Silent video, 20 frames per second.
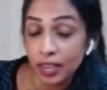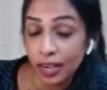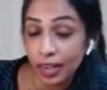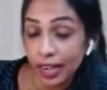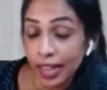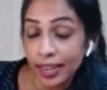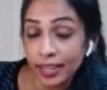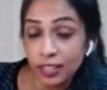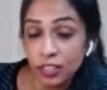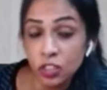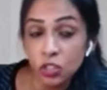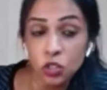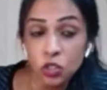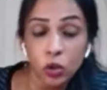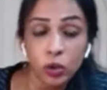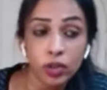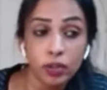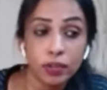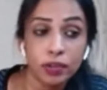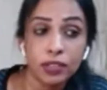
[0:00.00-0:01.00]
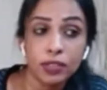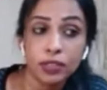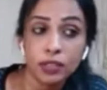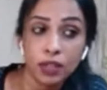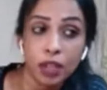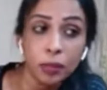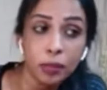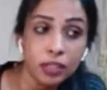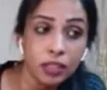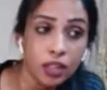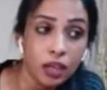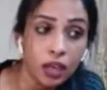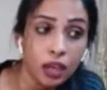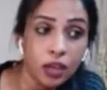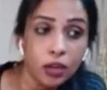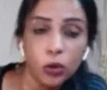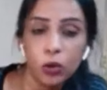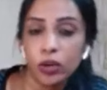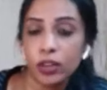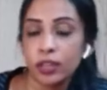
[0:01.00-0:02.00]
Lent, or if it is
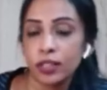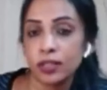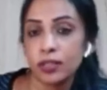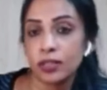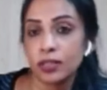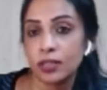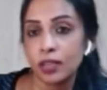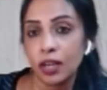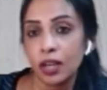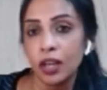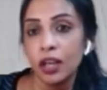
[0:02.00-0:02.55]
Ramadan, or it is